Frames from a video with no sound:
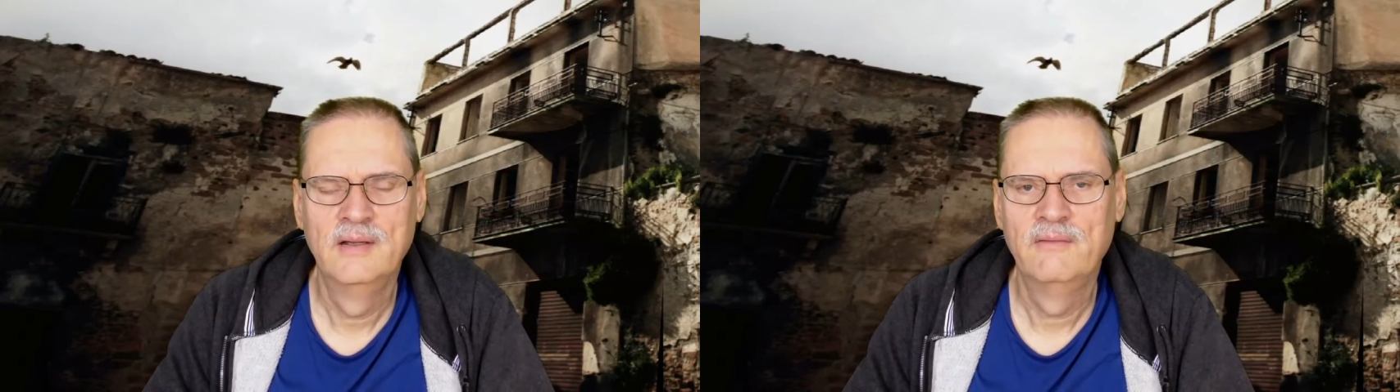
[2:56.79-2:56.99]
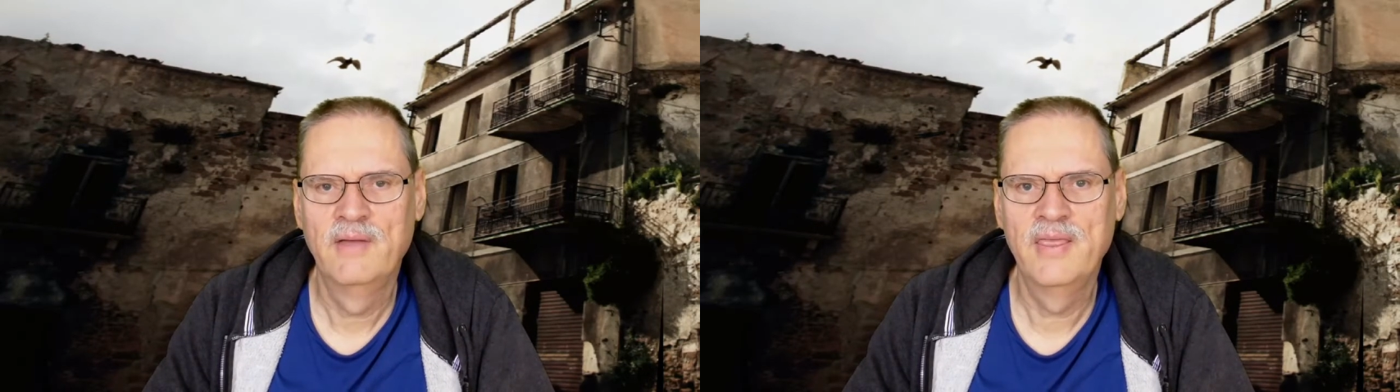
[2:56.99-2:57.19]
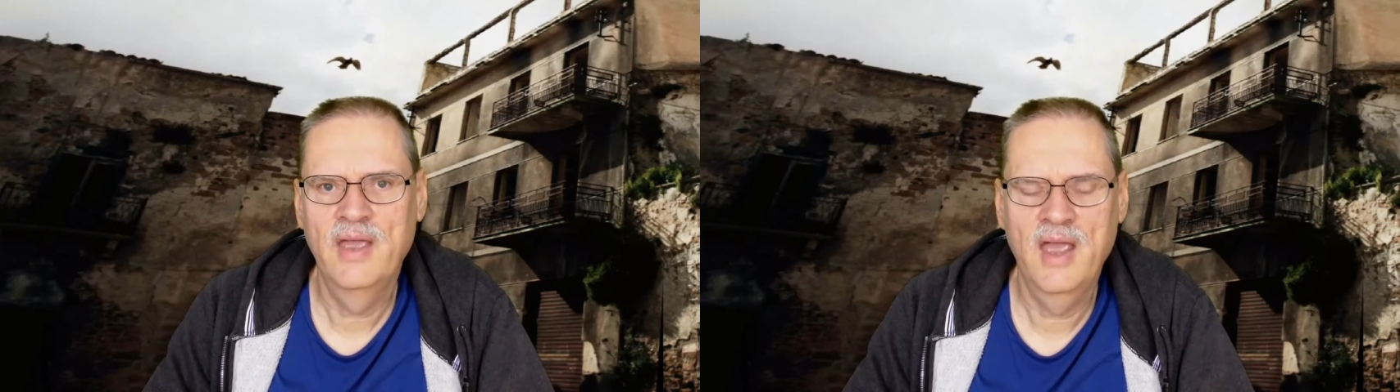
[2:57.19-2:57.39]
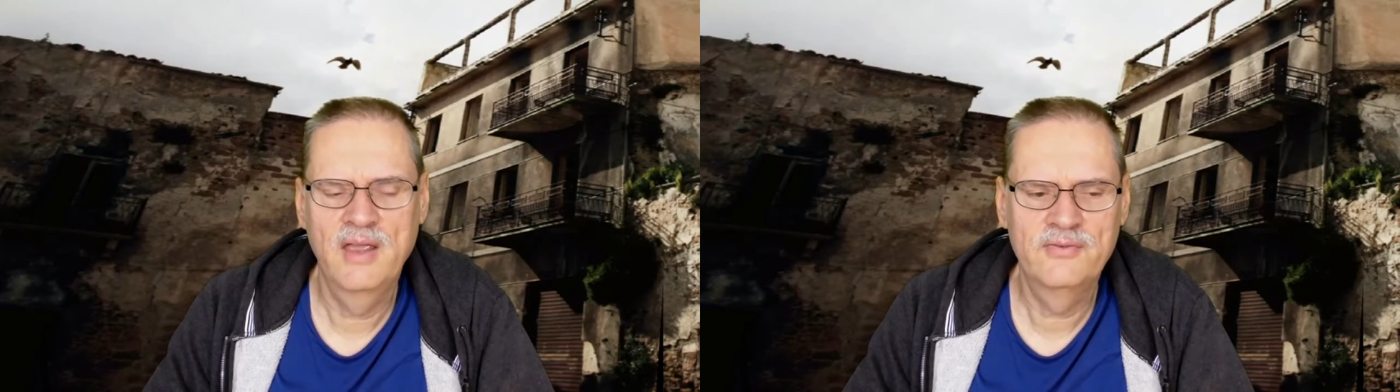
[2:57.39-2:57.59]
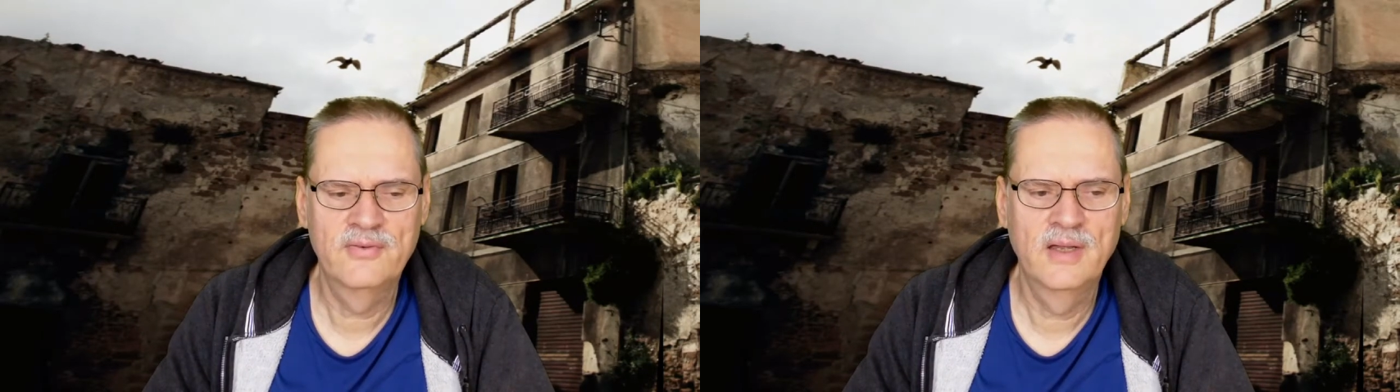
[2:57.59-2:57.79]
when they
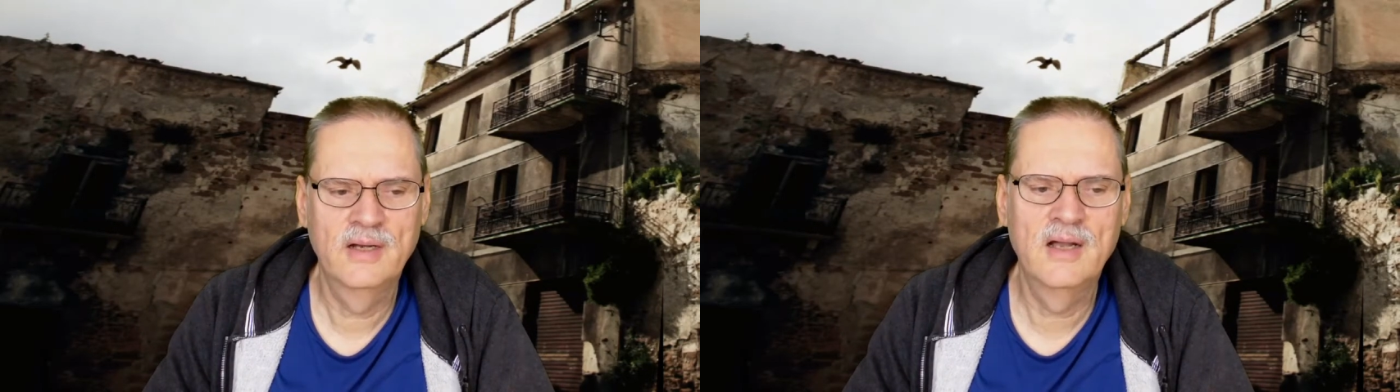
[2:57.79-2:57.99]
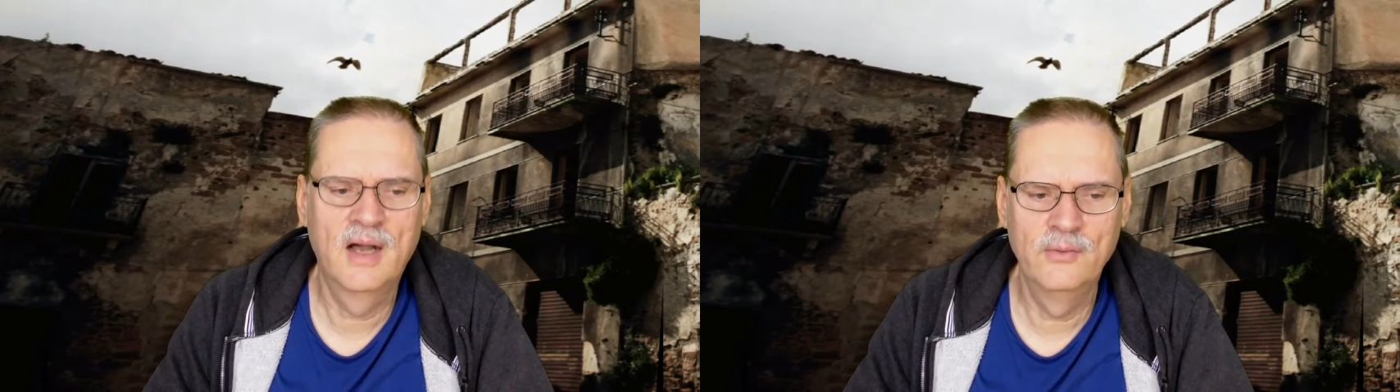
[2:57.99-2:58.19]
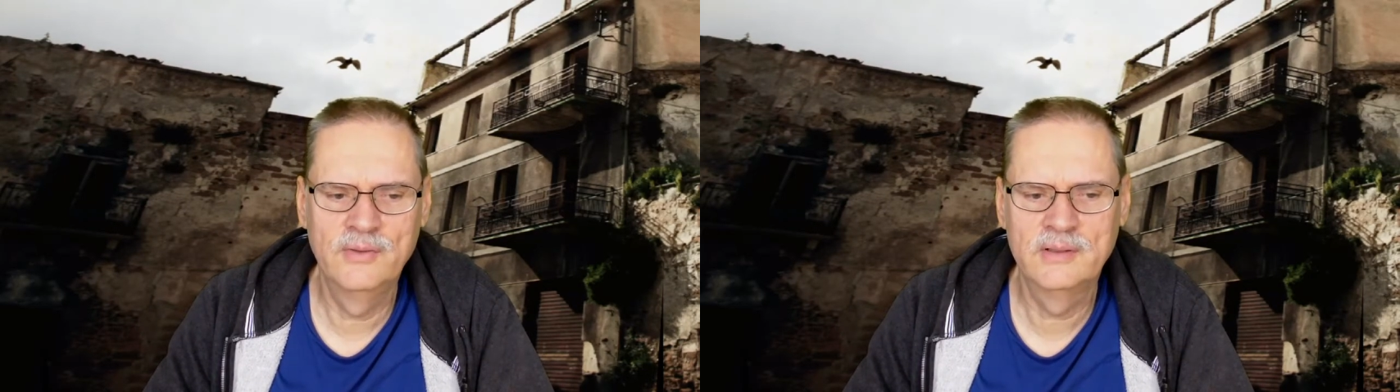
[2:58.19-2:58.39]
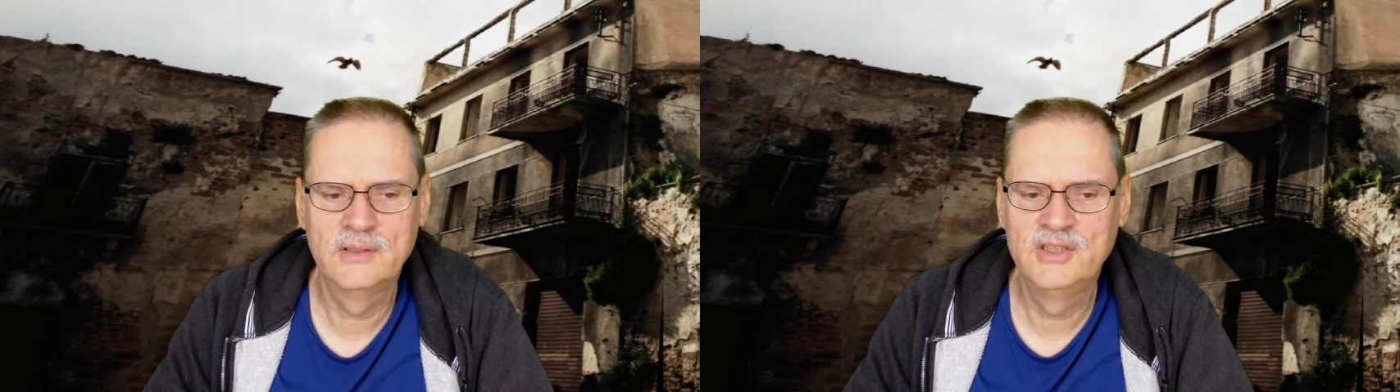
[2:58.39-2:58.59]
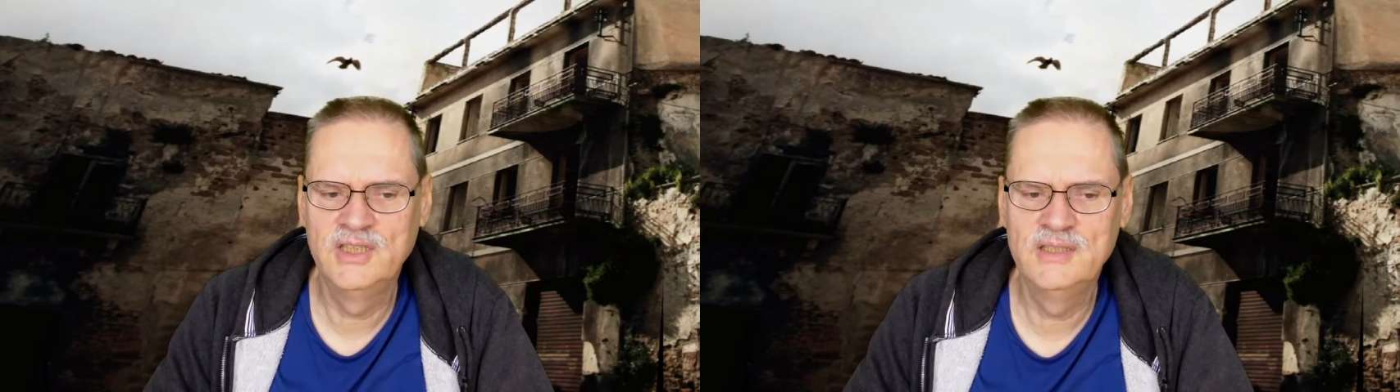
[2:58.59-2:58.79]
have encountered
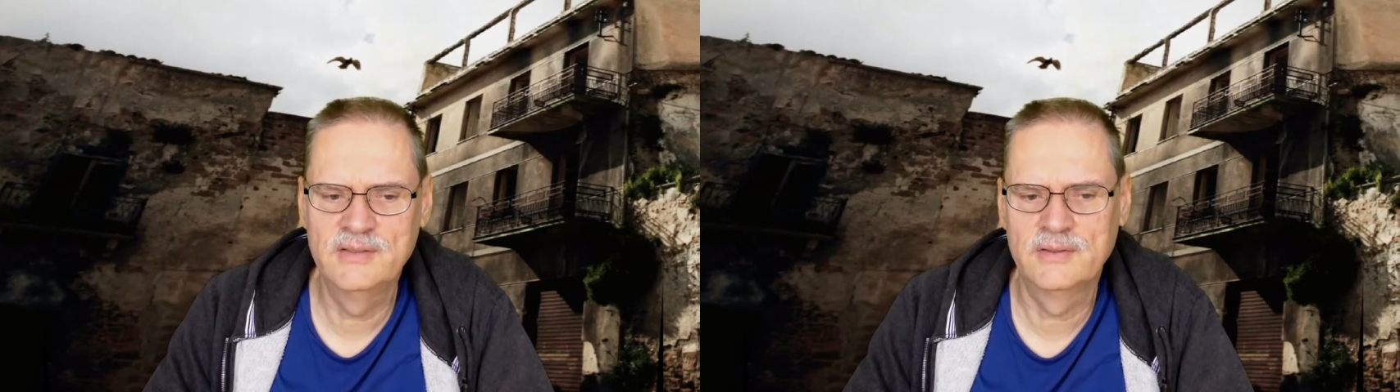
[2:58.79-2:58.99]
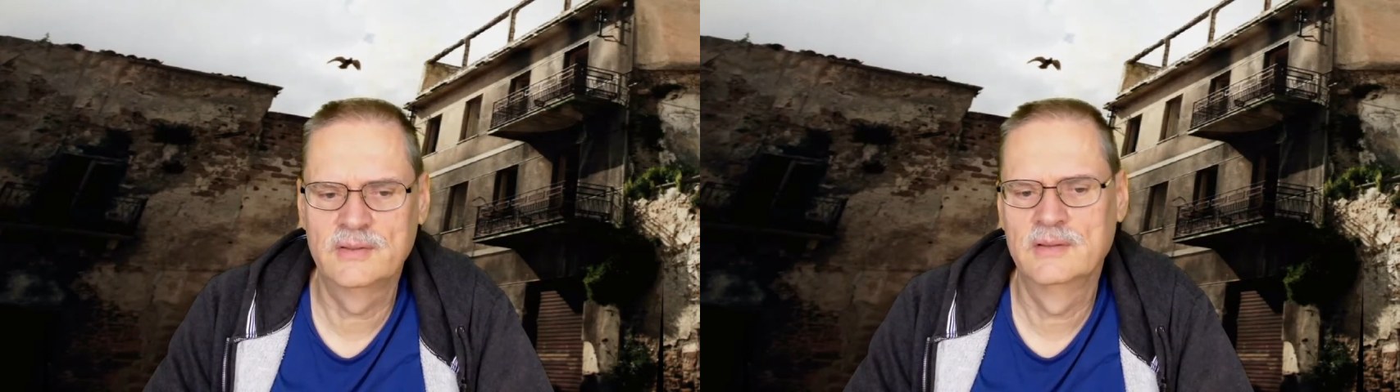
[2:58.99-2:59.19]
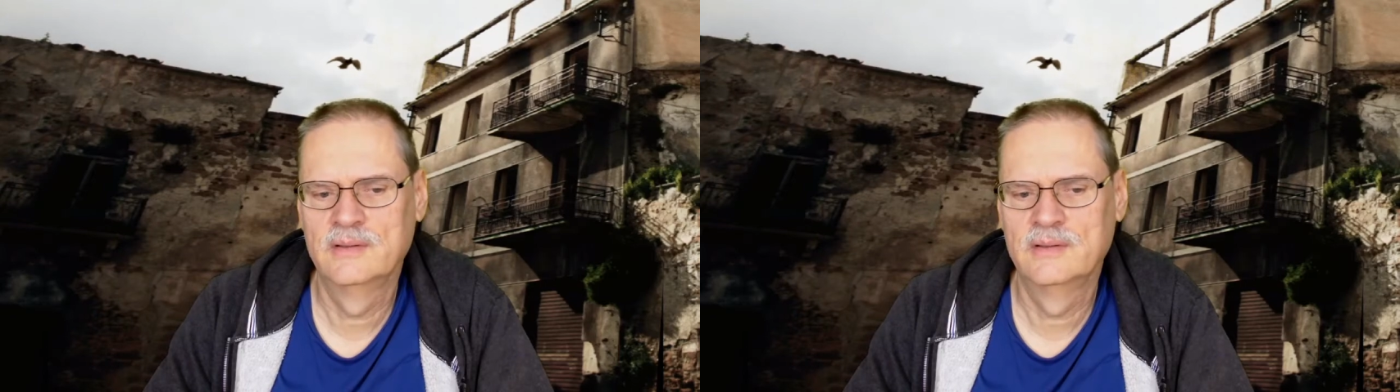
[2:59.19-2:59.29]
Jesus.